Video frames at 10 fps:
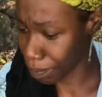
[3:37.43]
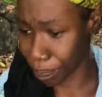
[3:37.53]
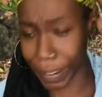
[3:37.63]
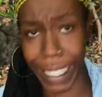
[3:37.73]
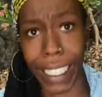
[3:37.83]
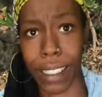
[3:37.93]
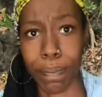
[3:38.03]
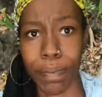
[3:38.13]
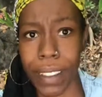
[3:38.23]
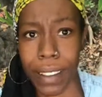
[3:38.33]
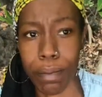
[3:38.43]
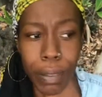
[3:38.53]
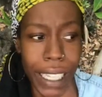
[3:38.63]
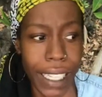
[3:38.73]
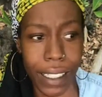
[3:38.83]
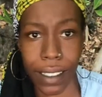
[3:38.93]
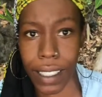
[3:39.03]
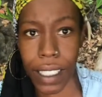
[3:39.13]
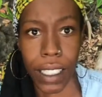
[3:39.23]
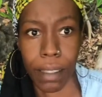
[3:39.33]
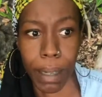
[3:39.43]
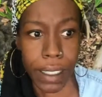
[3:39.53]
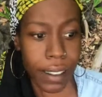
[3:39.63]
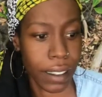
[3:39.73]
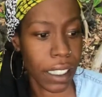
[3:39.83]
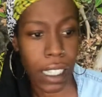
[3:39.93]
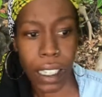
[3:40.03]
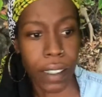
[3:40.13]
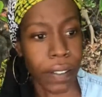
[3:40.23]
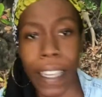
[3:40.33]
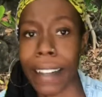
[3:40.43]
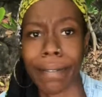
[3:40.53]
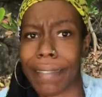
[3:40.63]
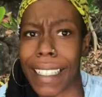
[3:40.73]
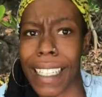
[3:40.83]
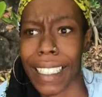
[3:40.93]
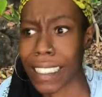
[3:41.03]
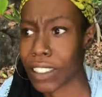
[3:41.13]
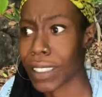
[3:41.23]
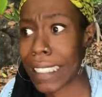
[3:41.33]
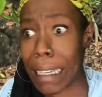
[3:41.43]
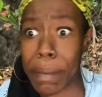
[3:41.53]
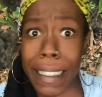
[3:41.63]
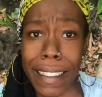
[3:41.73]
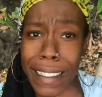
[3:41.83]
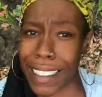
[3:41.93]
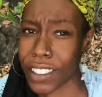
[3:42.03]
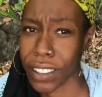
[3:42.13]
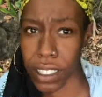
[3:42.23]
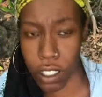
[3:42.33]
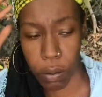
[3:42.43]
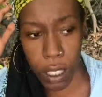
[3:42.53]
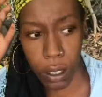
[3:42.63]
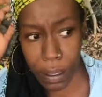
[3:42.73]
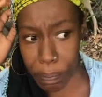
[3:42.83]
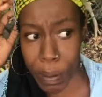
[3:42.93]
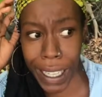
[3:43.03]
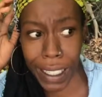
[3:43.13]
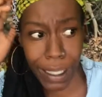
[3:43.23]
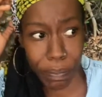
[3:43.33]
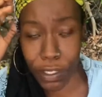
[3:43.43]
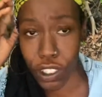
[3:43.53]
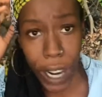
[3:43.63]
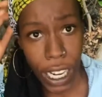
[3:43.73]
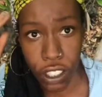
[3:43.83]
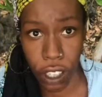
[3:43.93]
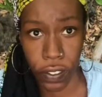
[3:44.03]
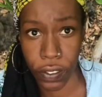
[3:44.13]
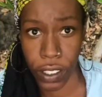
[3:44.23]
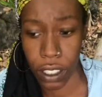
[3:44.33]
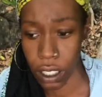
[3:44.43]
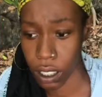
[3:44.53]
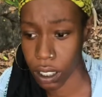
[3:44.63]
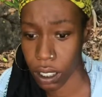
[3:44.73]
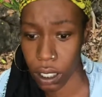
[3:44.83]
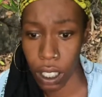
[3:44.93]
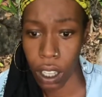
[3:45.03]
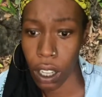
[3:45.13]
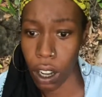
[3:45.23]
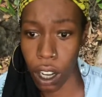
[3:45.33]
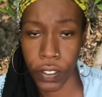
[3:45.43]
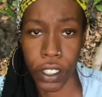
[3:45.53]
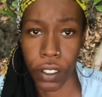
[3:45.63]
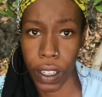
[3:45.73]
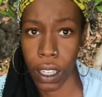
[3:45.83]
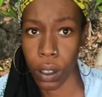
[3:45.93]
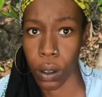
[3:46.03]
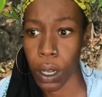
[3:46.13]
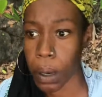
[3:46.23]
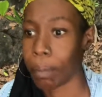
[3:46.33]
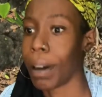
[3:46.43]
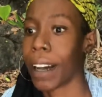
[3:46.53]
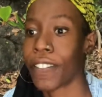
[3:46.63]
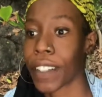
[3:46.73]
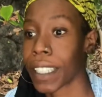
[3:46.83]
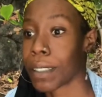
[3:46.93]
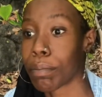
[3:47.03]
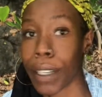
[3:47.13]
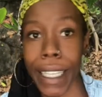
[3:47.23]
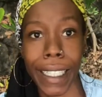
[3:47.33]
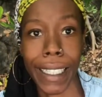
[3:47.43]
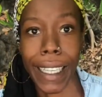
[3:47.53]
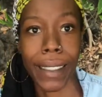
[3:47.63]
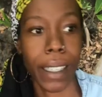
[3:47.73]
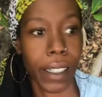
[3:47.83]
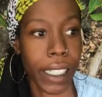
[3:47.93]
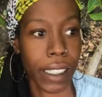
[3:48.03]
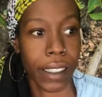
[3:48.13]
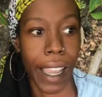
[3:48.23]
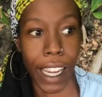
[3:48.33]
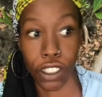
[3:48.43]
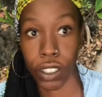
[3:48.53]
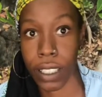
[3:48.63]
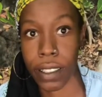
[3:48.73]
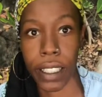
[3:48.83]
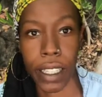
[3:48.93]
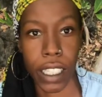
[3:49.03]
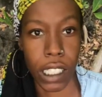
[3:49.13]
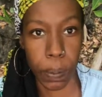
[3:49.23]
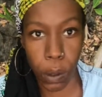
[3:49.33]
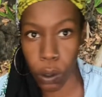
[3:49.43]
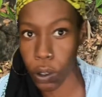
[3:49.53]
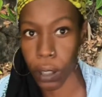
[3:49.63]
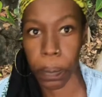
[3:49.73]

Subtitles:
planting a seed, by hugging a tree. I mean, there's literally so many, picking up trash off the ground, by freaking bringing kids out here to actually see and explore